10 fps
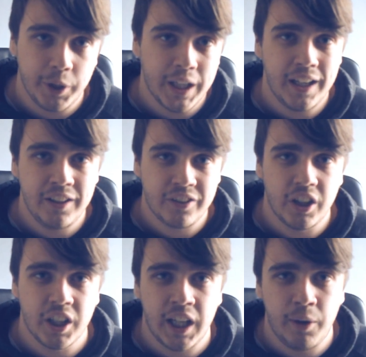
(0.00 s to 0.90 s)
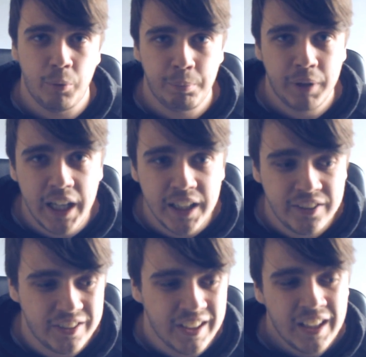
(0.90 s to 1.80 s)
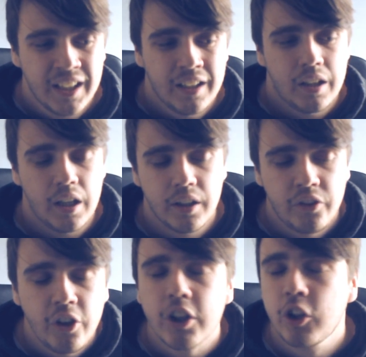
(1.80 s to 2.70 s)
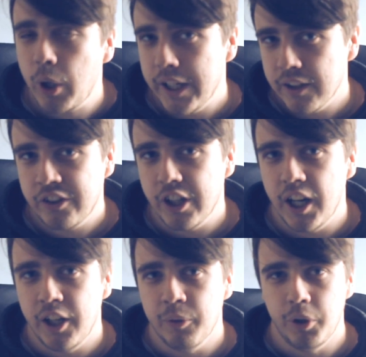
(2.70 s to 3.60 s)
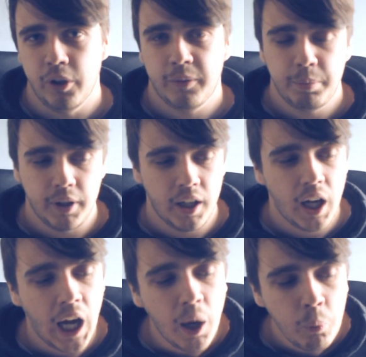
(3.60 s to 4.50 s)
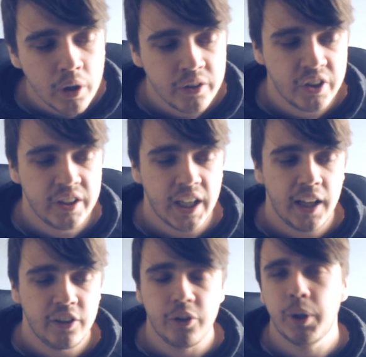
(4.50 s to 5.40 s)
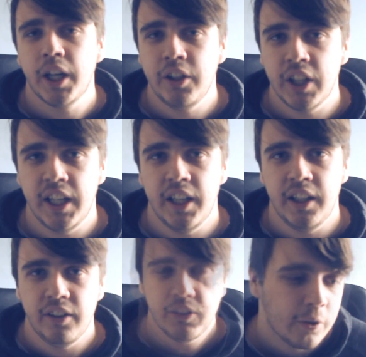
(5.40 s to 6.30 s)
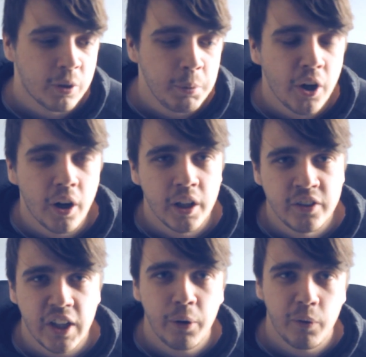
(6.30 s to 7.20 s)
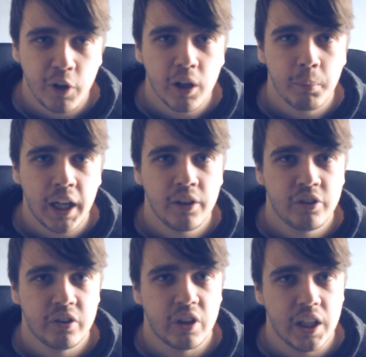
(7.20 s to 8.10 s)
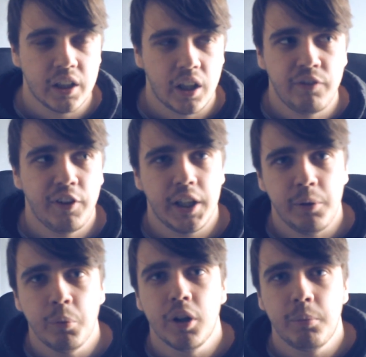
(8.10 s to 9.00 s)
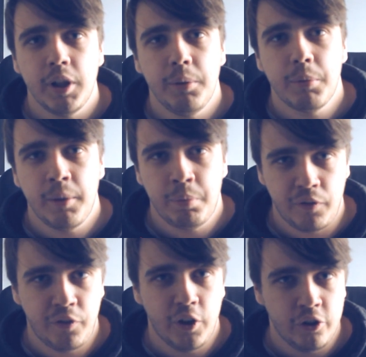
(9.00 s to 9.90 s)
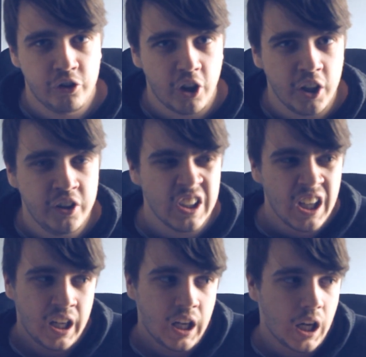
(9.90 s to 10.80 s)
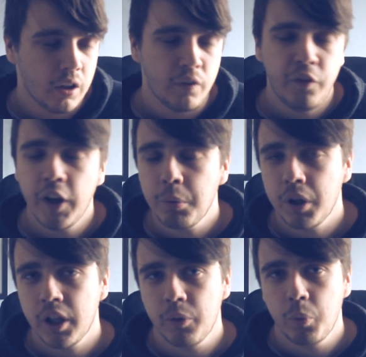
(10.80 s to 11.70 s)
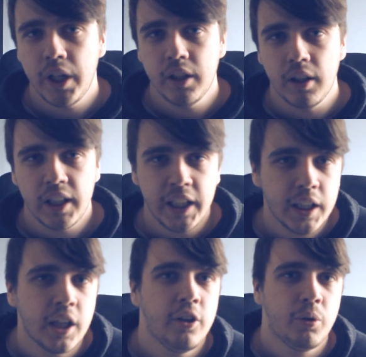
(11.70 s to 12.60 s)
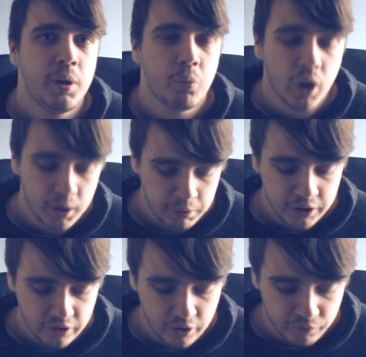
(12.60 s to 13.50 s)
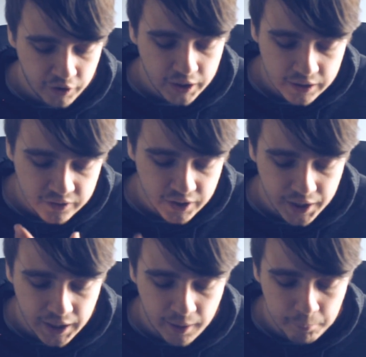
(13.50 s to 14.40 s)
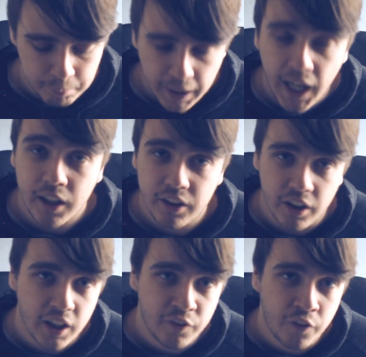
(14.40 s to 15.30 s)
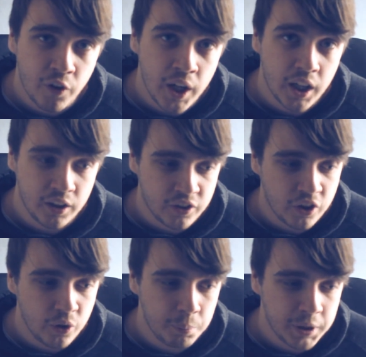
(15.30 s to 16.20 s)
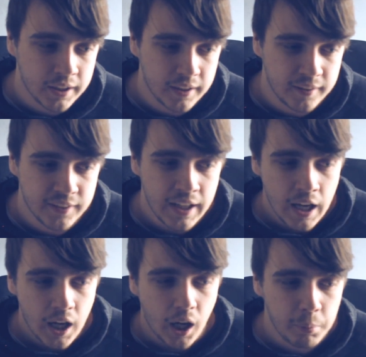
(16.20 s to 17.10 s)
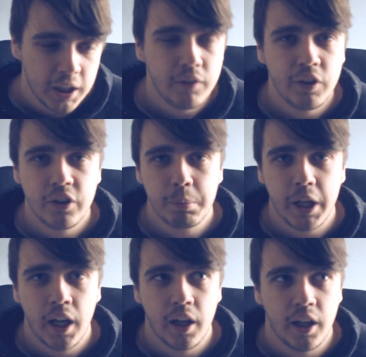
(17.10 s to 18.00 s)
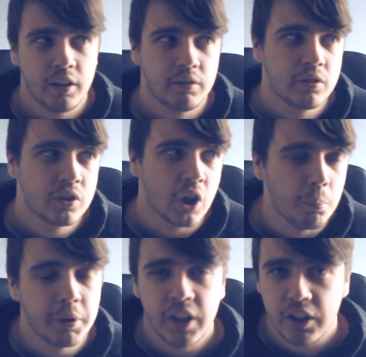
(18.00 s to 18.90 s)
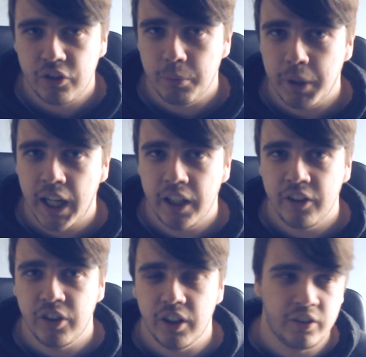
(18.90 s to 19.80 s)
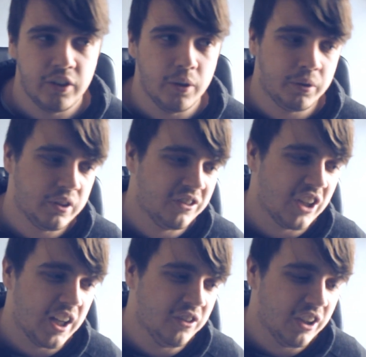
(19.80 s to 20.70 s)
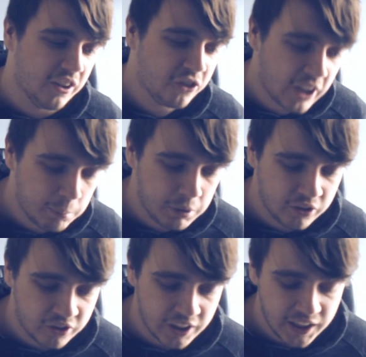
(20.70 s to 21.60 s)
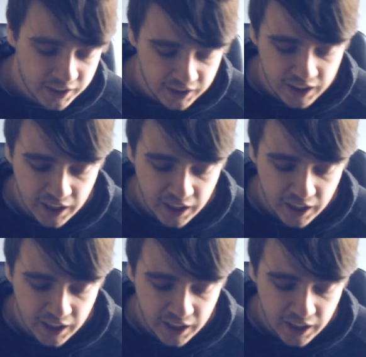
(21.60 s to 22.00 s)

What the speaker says: knowing that he's going to get replaced. That's not the greatest start in the world, but how would Zidane do at United? Now, to be honest, out of all the managers linked, I think he would be my preferred choice. I don't think we're going to win the league under him. One, because I don't think he's going to get backed enough for it, and two, because I believe he's a better competition manager, so such as in the Champions League, in